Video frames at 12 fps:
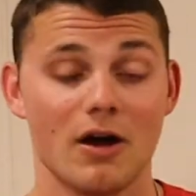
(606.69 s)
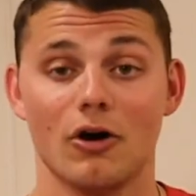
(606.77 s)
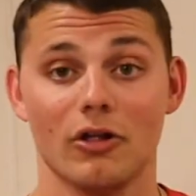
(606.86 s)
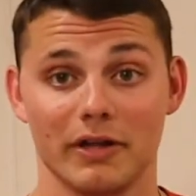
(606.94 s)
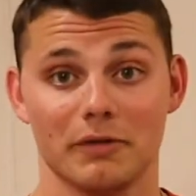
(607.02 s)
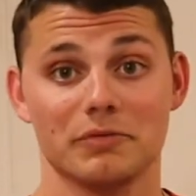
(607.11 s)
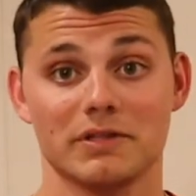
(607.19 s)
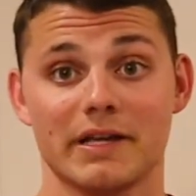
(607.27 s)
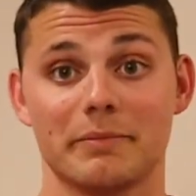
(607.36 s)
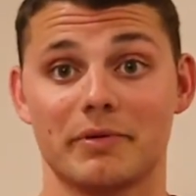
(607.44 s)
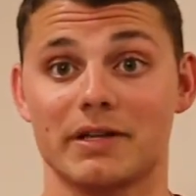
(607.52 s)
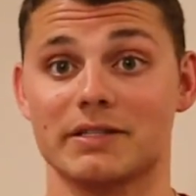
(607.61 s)
All I did was
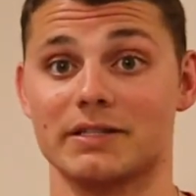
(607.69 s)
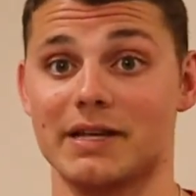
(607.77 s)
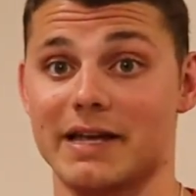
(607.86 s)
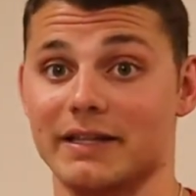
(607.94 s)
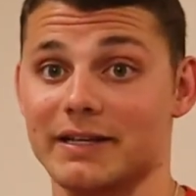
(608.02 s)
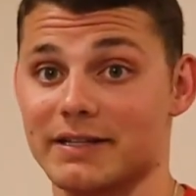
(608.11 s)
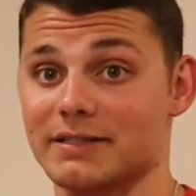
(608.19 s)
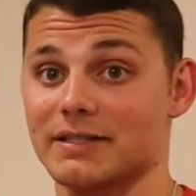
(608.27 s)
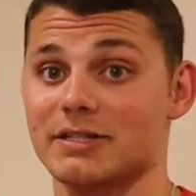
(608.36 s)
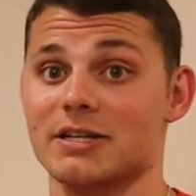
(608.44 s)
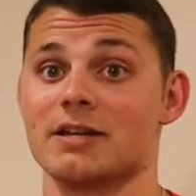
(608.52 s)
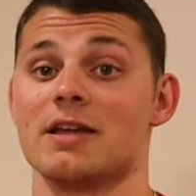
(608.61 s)
leg press and leg
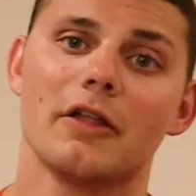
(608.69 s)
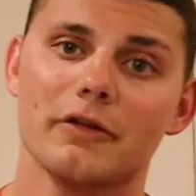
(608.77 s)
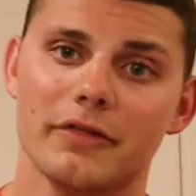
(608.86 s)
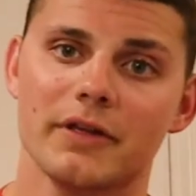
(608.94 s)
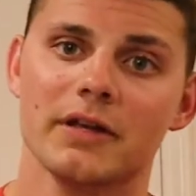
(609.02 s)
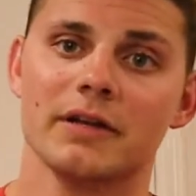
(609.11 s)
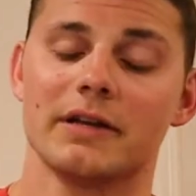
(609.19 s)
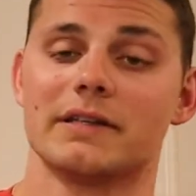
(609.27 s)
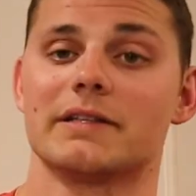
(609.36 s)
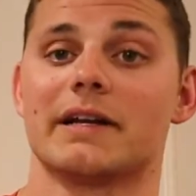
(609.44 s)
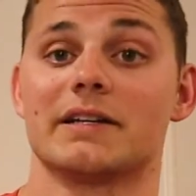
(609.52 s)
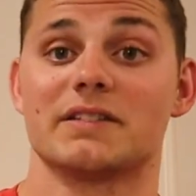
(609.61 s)
extension. Another thing
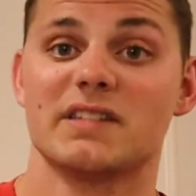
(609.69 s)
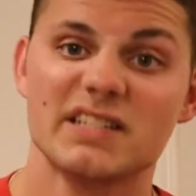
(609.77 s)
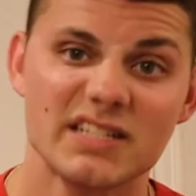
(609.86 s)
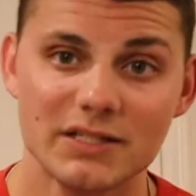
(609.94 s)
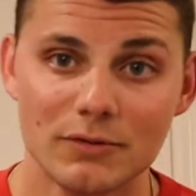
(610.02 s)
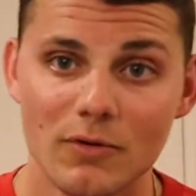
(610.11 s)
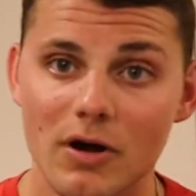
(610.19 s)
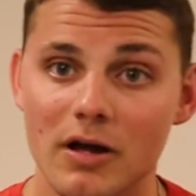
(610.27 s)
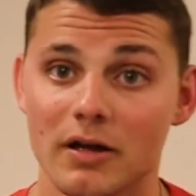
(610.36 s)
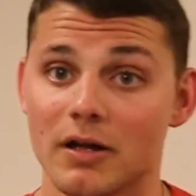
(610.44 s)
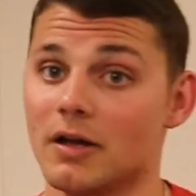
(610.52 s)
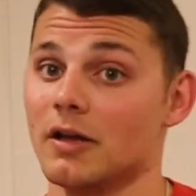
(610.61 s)
is like a sissy
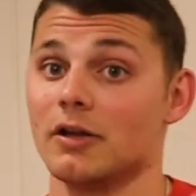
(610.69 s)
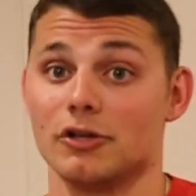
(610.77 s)
squat.